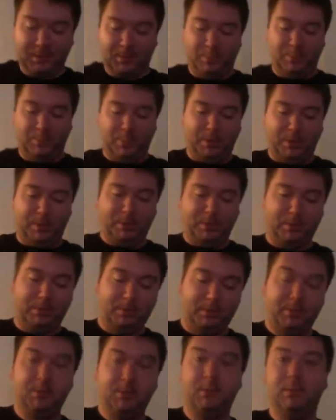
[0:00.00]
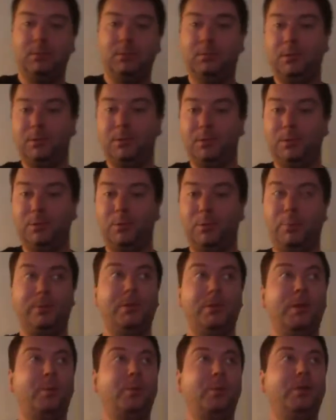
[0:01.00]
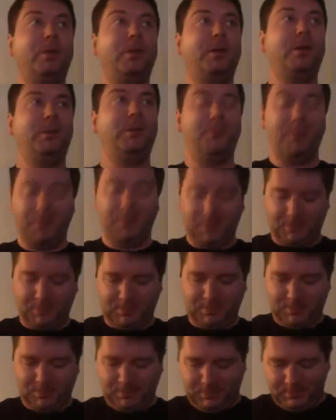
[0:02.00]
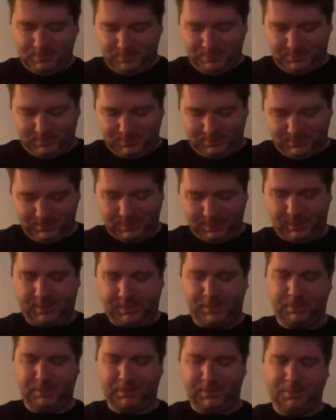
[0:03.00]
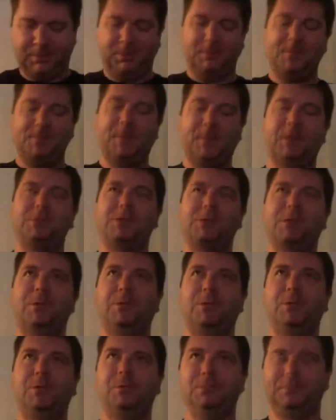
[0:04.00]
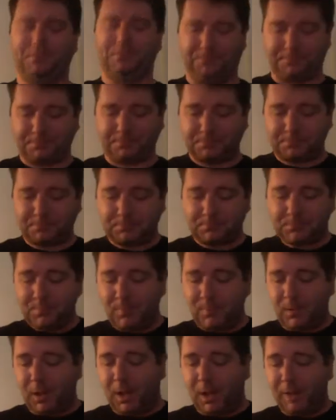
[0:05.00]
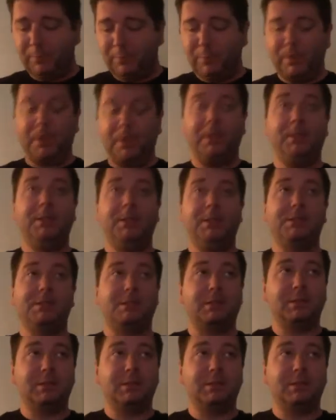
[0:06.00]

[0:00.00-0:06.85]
But we're going to open it up with you anyway. Yeah. So, I've been buying these